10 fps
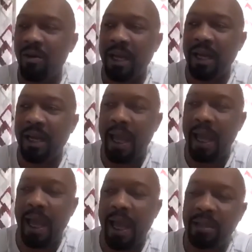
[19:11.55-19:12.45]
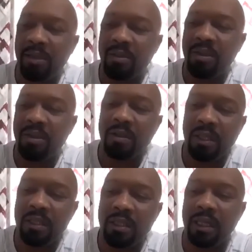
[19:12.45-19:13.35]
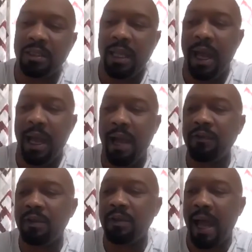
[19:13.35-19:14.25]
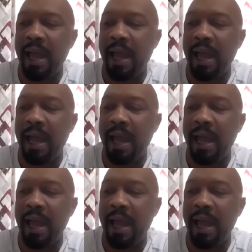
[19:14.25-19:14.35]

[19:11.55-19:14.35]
I've I have sat down and read a couple of books,